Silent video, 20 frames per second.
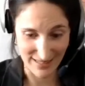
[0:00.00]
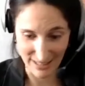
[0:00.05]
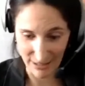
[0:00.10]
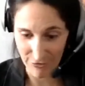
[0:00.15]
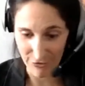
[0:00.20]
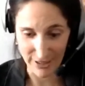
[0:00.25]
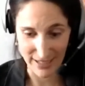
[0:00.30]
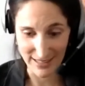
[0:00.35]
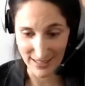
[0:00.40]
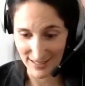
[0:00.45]

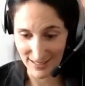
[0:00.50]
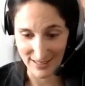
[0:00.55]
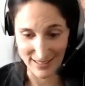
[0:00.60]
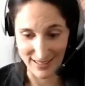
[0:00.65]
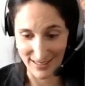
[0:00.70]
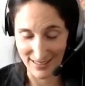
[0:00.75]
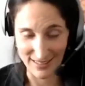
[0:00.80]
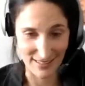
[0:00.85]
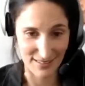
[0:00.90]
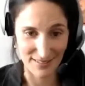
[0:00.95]
different,
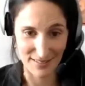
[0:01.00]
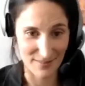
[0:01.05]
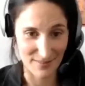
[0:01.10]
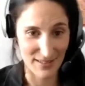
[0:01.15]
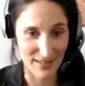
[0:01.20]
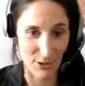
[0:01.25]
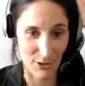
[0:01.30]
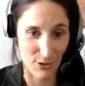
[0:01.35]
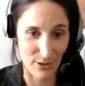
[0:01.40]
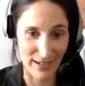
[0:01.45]

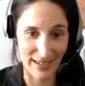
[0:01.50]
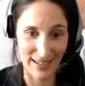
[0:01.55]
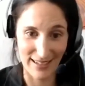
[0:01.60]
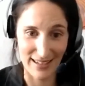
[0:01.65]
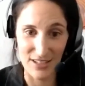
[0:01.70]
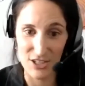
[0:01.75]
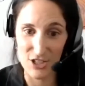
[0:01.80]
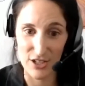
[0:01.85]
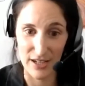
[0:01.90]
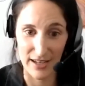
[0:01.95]
in
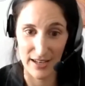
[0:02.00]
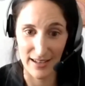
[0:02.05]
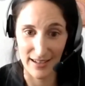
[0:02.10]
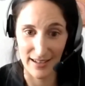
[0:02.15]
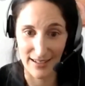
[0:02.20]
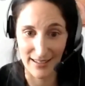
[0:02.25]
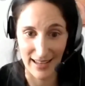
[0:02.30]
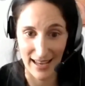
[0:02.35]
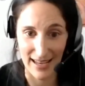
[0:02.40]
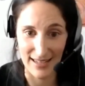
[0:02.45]
each
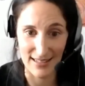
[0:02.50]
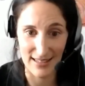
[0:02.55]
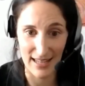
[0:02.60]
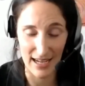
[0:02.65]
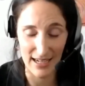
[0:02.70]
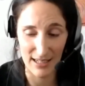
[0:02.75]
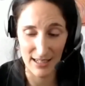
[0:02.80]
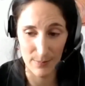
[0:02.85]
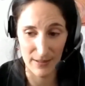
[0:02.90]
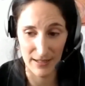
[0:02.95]
case
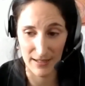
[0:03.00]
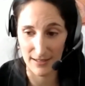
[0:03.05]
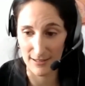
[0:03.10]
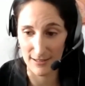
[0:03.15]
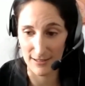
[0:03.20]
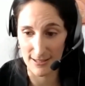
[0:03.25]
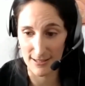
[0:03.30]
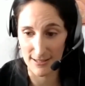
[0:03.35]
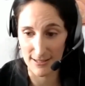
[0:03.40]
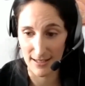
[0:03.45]
study
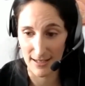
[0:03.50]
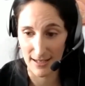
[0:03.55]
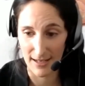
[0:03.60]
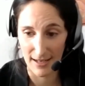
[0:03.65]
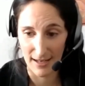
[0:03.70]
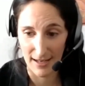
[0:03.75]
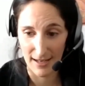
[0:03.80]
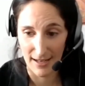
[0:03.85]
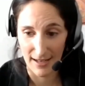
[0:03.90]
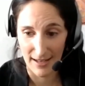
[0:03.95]
because
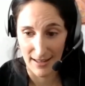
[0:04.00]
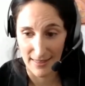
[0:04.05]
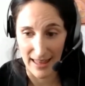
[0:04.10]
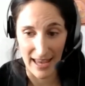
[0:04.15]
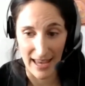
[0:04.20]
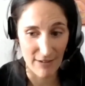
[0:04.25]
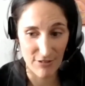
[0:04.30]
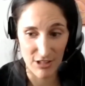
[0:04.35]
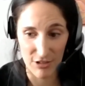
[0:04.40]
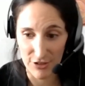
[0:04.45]
they
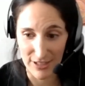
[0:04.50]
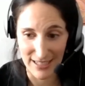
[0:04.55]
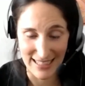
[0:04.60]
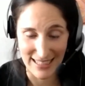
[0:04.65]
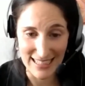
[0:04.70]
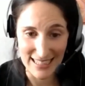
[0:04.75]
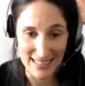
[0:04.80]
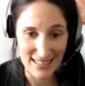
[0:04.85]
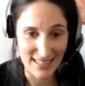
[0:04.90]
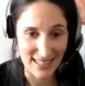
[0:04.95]
have different
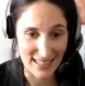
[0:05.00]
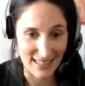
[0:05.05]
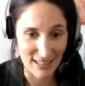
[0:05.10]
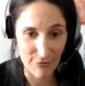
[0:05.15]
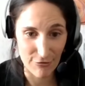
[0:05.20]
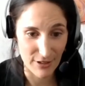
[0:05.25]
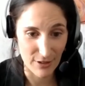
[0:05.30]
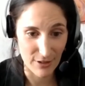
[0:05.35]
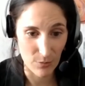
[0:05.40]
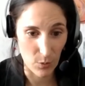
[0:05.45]
needs and
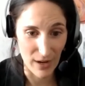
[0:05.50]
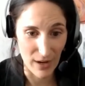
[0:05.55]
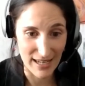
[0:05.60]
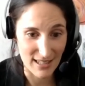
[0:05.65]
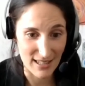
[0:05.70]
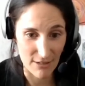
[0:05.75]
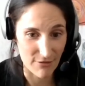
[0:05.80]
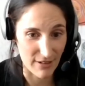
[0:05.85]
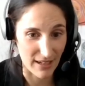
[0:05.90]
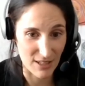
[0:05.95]
different
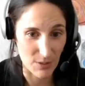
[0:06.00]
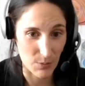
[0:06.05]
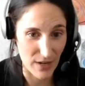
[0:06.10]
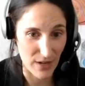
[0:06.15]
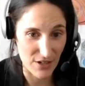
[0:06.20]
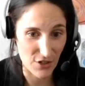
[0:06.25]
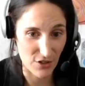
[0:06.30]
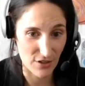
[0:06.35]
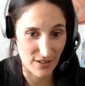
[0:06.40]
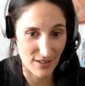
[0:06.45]
ways of
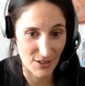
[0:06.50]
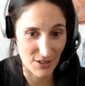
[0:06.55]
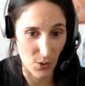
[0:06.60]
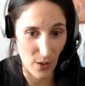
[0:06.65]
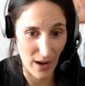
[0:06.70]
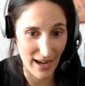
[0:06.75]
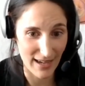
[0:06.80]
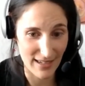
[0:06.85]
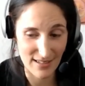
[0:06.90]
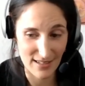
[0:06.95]
expression. So
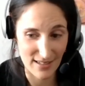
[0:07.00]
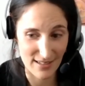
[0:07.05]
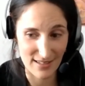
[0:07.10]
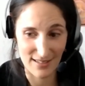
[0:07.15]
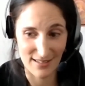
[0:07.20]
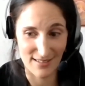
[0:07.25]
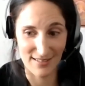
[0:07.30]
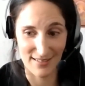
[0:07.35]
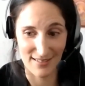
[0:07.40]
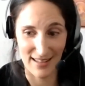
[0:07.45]
I just
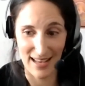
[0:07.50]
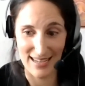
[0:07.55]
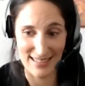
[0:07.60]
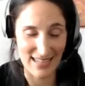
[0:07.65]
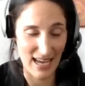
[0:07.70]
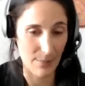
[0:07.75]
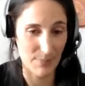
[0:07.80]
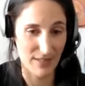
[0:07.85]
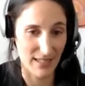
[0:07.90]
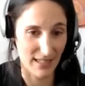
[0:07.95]

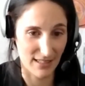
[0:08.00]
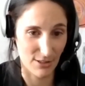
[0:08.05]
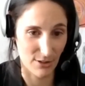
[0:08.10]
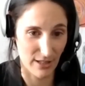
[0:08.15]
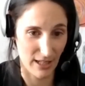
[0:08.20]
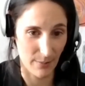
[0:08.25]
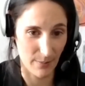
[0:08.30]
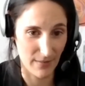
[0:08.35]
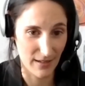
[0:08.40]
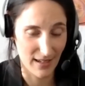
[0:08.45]
adapted to
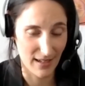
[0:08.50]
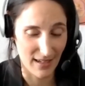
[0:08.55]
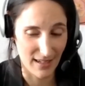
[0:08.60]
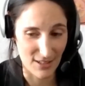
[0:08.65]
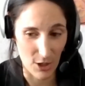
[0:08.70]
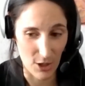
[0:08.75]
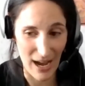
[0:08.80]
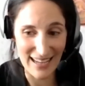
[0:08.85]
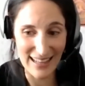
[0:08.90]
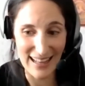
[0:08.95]
them.
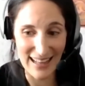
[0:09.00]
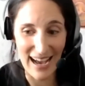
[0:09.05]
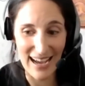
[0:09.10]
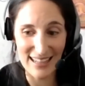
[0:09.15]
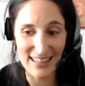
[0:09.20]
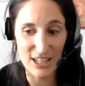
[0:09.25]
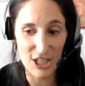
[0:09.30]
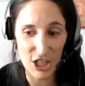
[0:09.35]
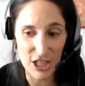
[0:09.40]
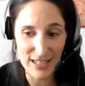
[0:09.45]
So I
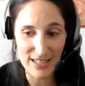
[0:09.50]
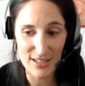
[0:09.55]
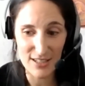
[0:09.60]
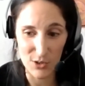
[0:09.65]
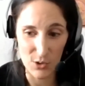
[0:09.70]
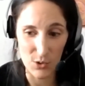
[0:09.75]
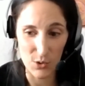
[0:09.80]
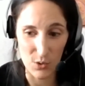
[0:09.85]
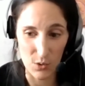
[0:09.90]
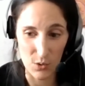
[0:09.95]
learned
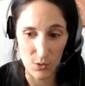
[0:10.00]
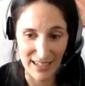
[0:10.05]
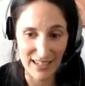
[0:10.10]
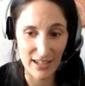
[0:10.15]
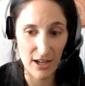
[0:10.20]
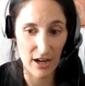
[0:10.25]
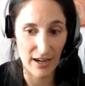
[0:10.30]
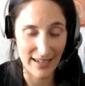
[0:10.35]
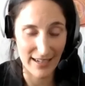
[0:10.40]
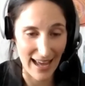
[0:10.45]
to
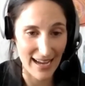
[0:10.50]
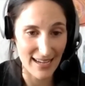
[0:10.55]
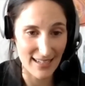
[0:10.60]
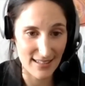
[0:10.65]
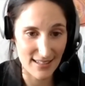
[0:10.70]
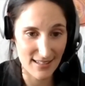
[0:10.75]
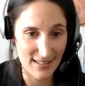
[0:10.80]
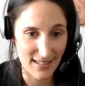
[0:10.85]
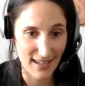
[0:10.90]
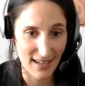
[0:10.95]

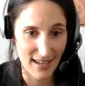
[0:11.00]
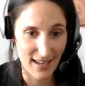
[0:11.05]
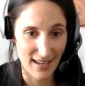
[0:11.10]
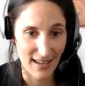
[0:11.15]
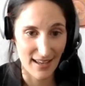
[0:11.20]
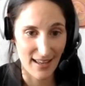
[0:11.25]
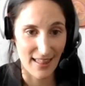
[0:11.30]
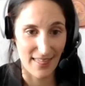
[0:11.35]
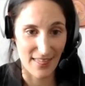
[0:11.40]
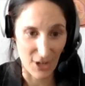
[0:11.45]
recognize
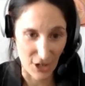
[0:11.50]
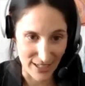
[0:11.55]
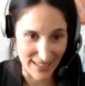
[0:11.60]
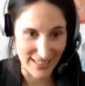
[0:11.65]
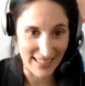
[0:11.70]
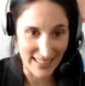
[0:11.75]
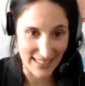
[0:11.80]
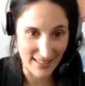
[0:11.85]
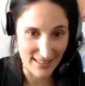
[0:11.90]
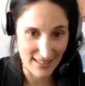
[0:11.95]
their
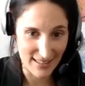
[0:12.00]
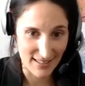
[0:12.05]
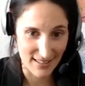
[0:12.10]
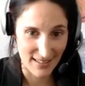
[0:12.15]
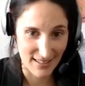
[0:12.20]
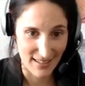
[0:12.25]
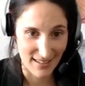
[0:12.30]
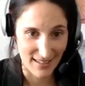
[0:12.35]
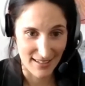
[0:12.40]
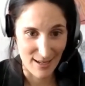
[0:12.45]
needs
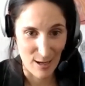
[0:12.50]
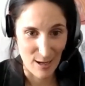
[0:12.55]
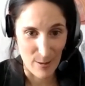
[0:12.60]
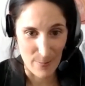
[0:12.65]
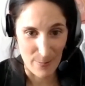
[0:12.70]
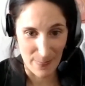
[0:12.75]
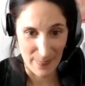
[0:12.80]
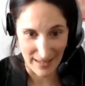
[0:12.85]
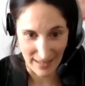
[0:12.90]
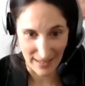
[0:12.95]

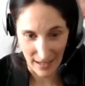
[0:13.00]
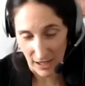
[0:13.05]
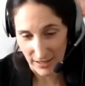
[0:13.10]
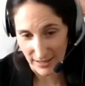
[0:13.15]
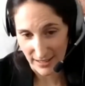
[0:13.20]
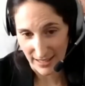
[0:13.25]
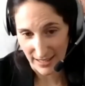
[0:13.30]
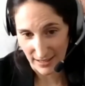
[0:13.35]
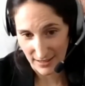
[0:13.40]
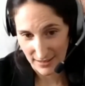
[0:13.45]
in
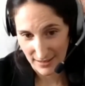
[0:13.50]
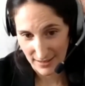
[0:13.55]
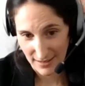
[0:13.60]
context,